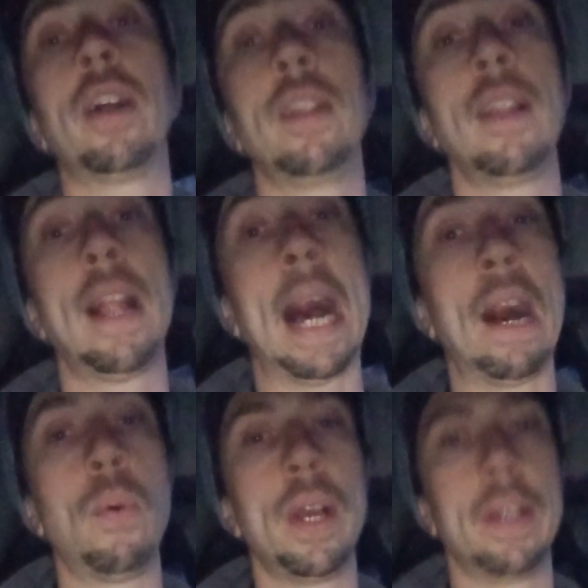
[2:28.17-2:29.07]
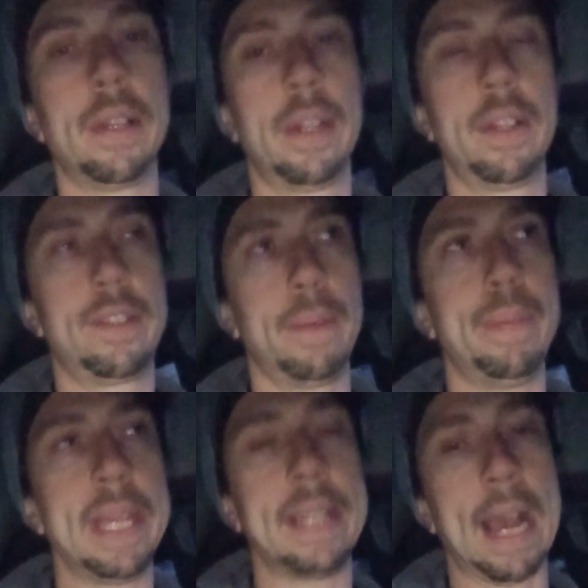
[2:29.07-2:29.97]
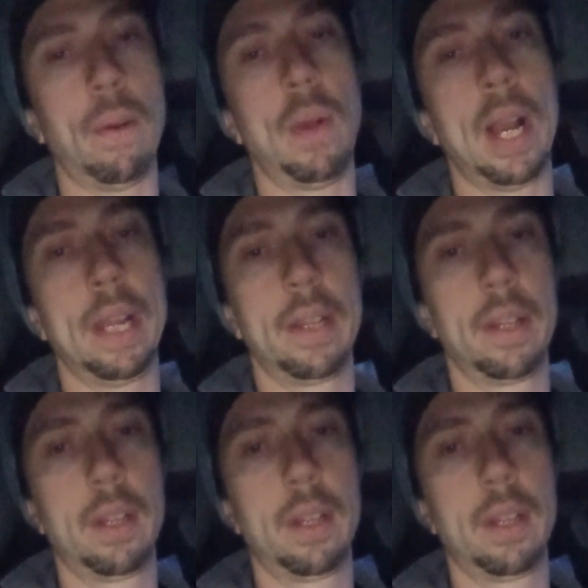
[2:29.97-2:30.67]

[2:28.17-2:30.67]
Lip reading: allow it to be that way.